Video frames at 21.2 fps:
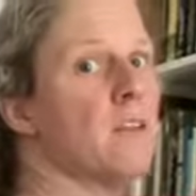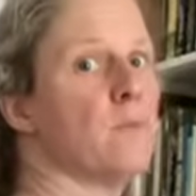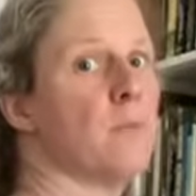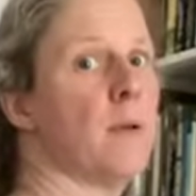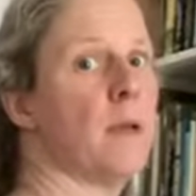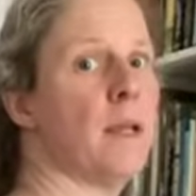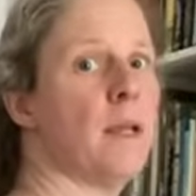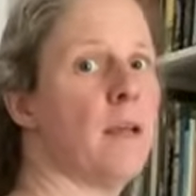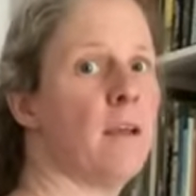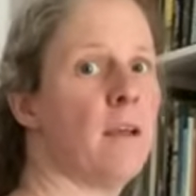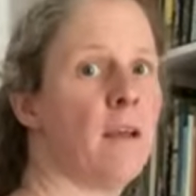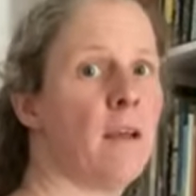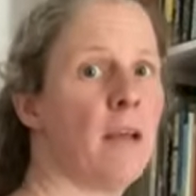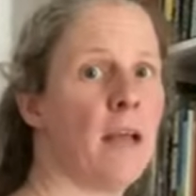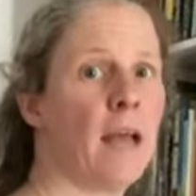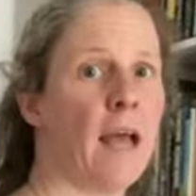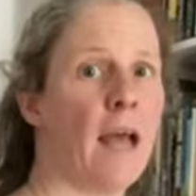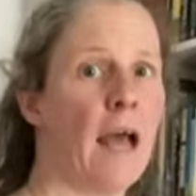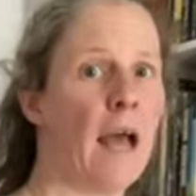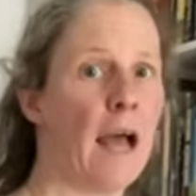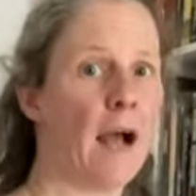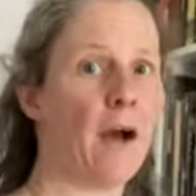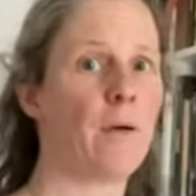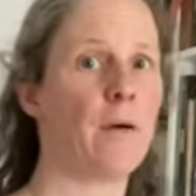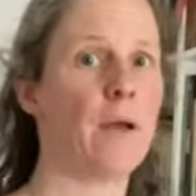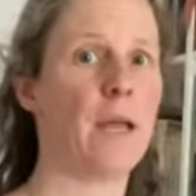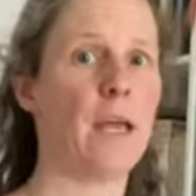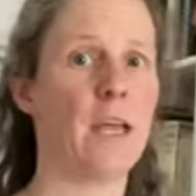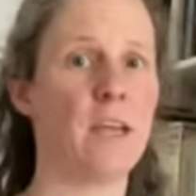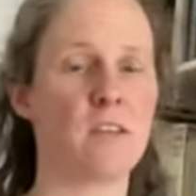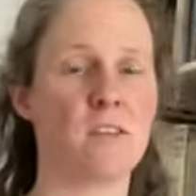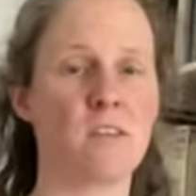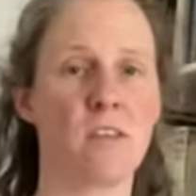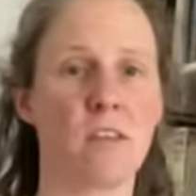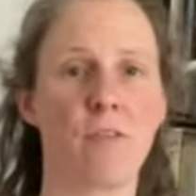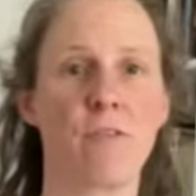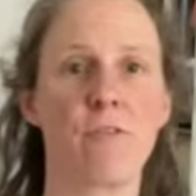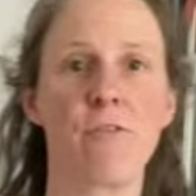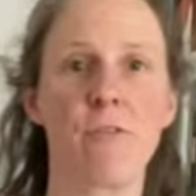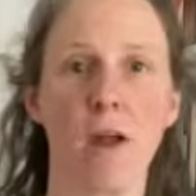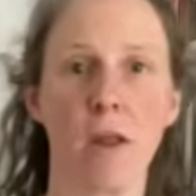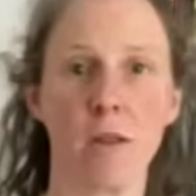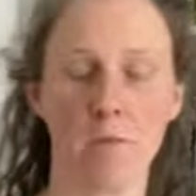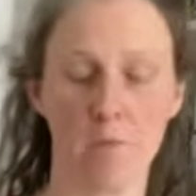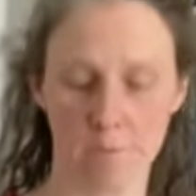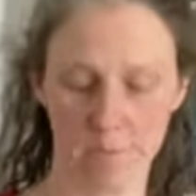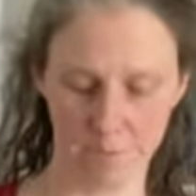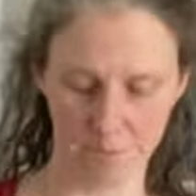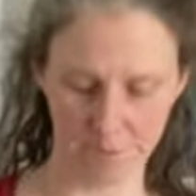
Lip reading: me out here to the front.